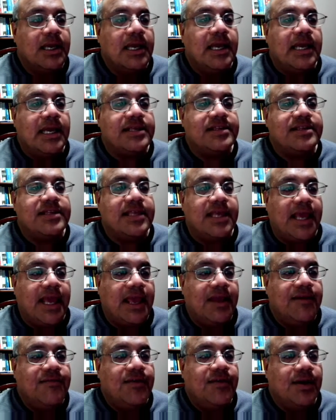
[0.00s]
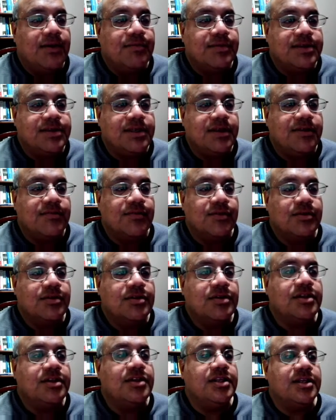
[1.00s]
is the A-PHY receiver
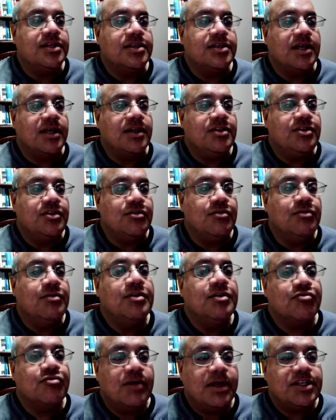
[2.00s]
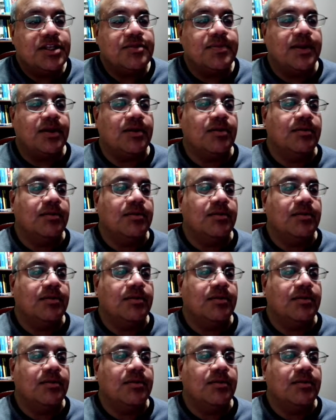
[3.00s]
to DSI2 transmitter.